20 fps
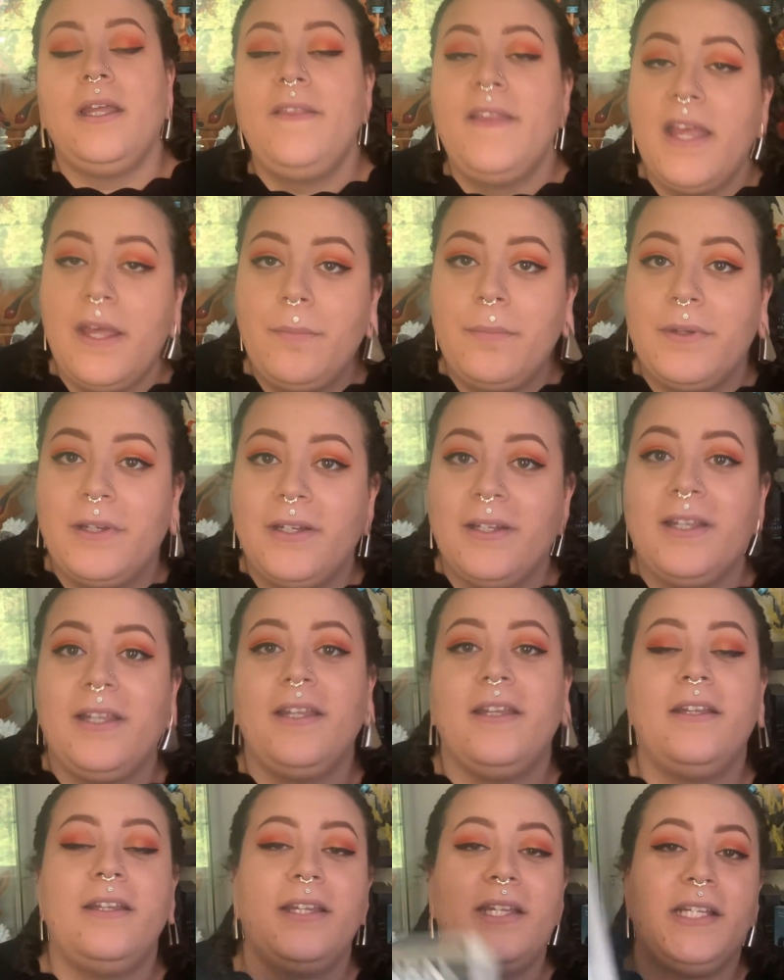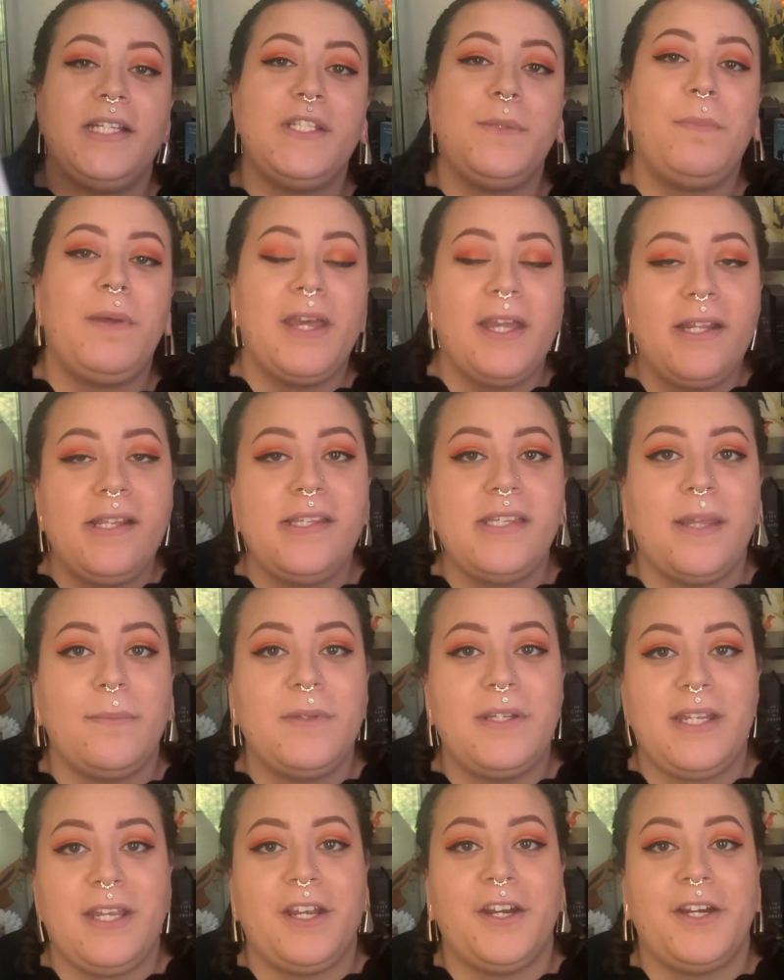And that book is Pet
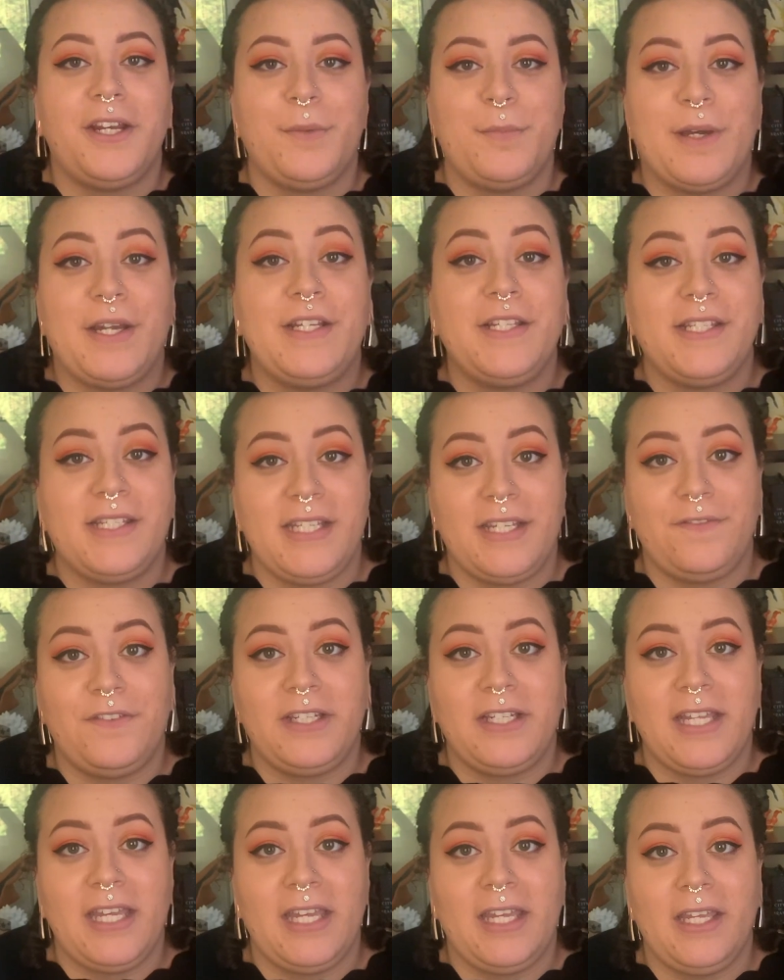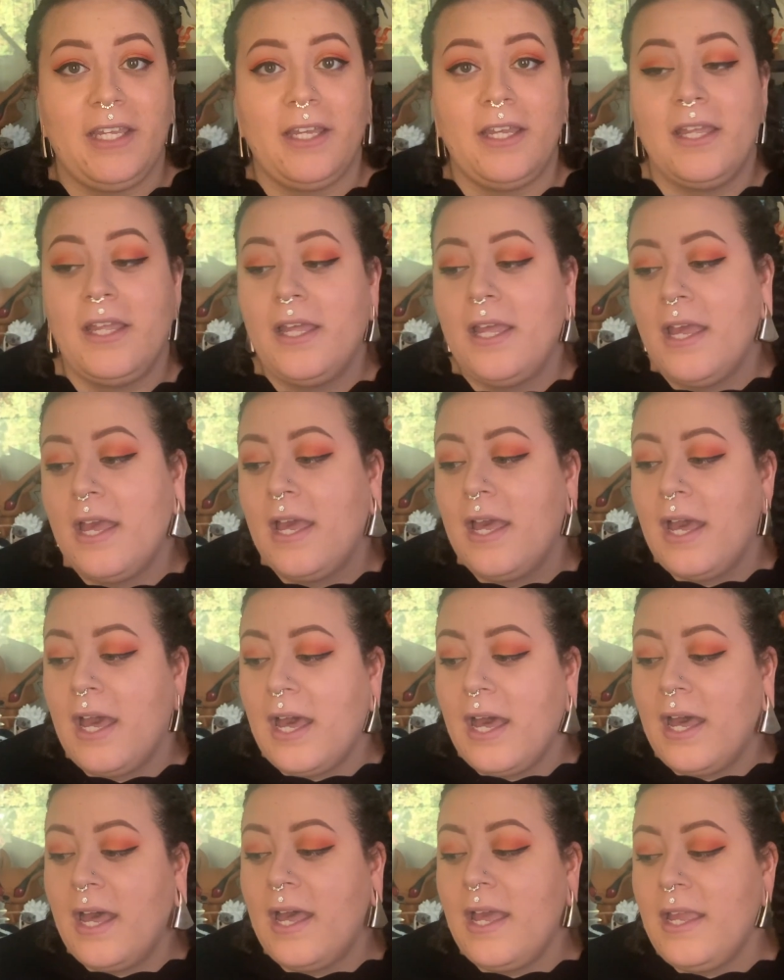Sematary by Stephen King.
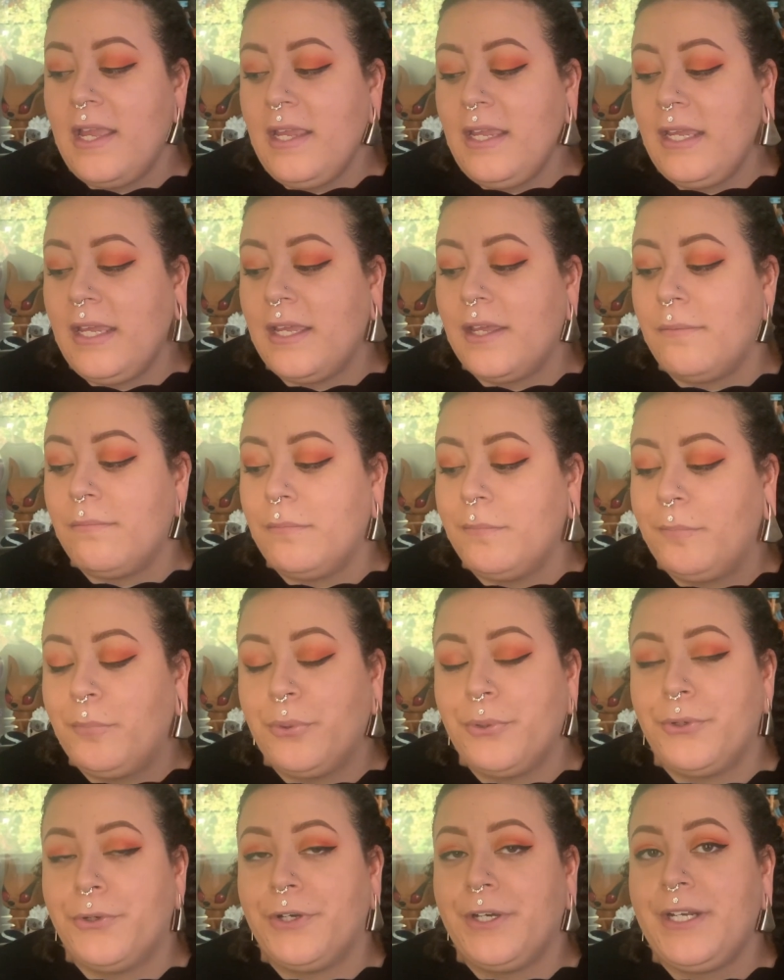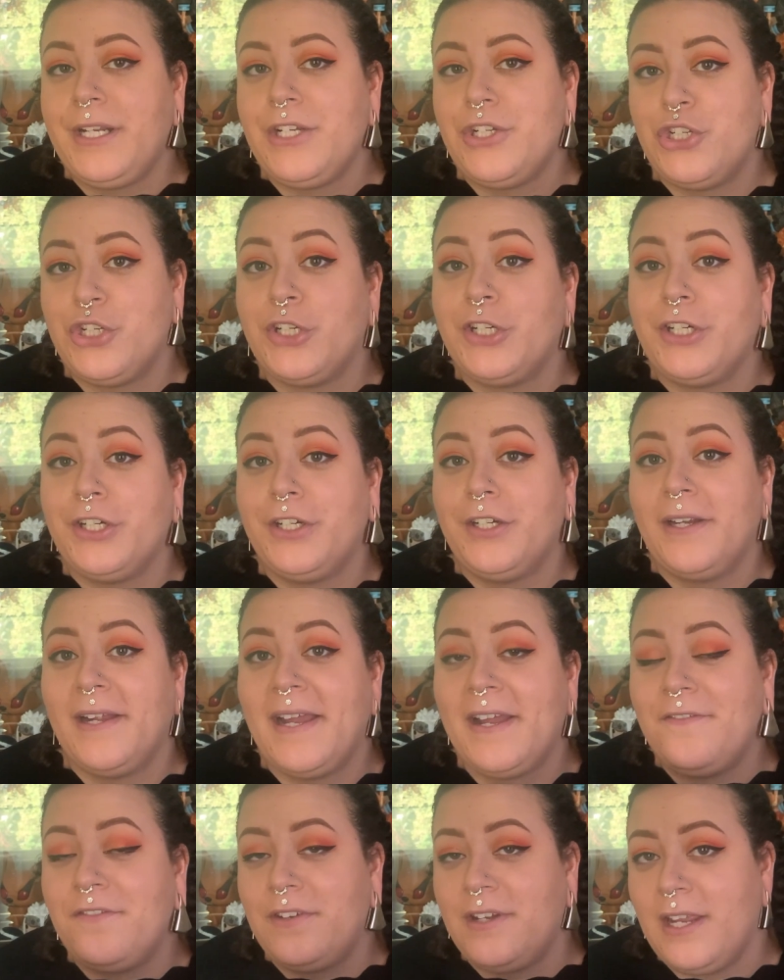I am pretty sure
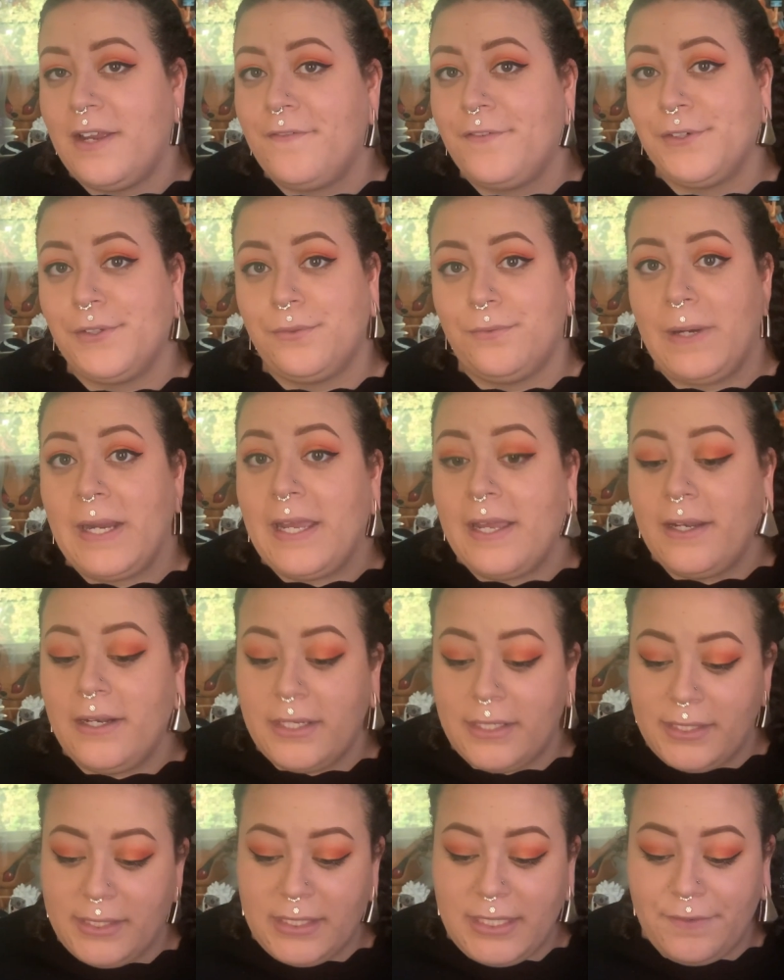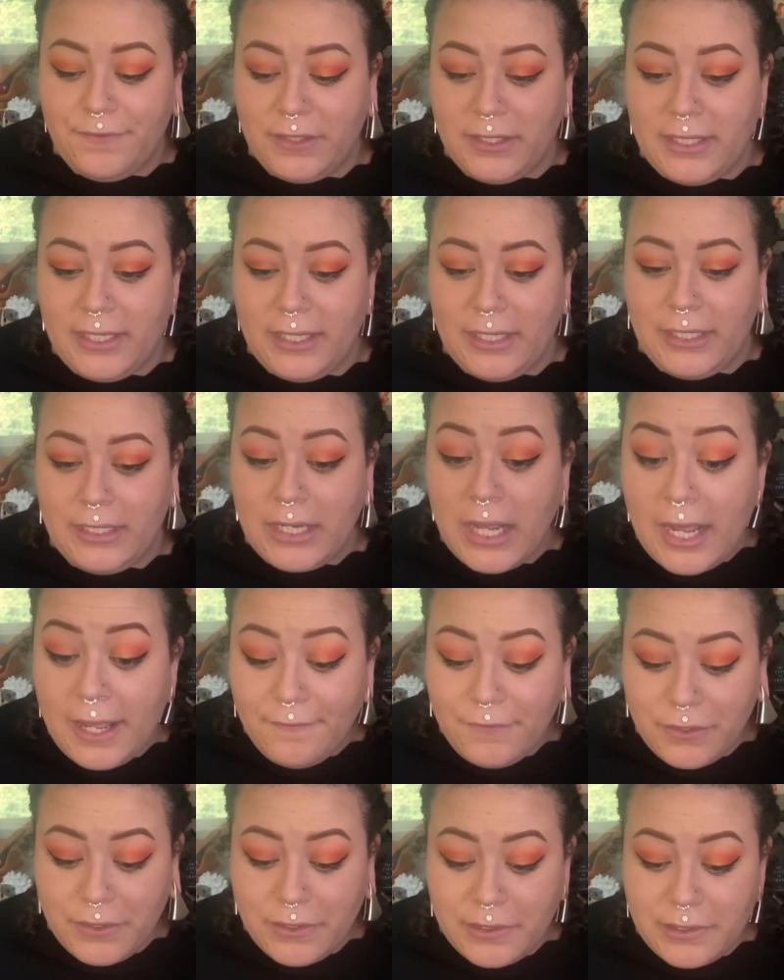I've never read a Stephen King
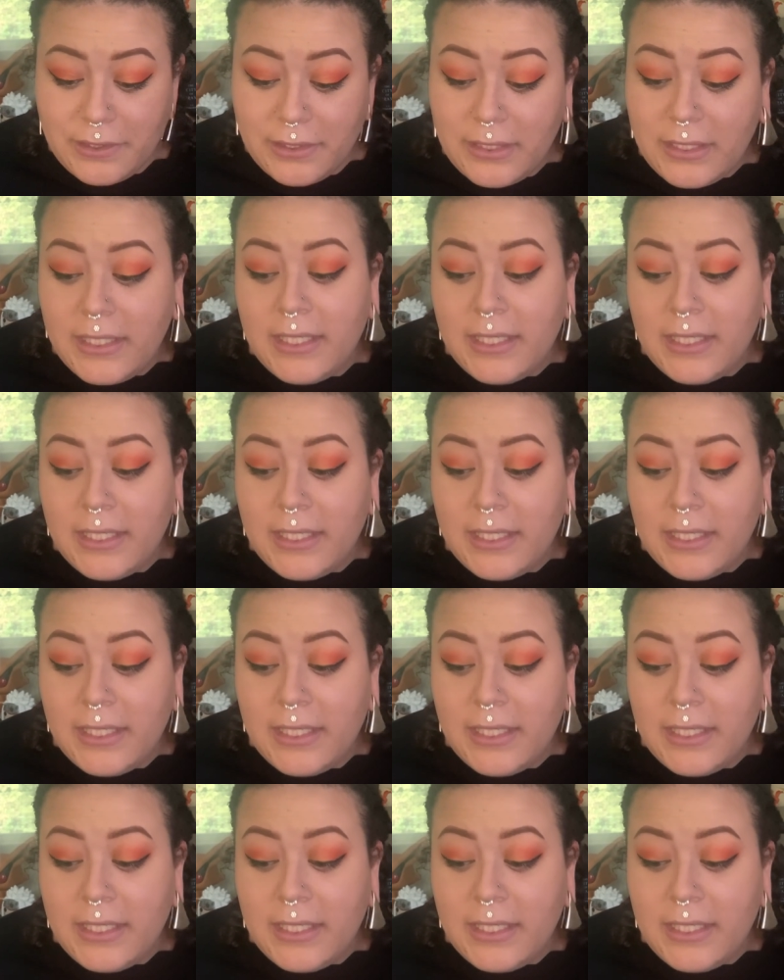novel.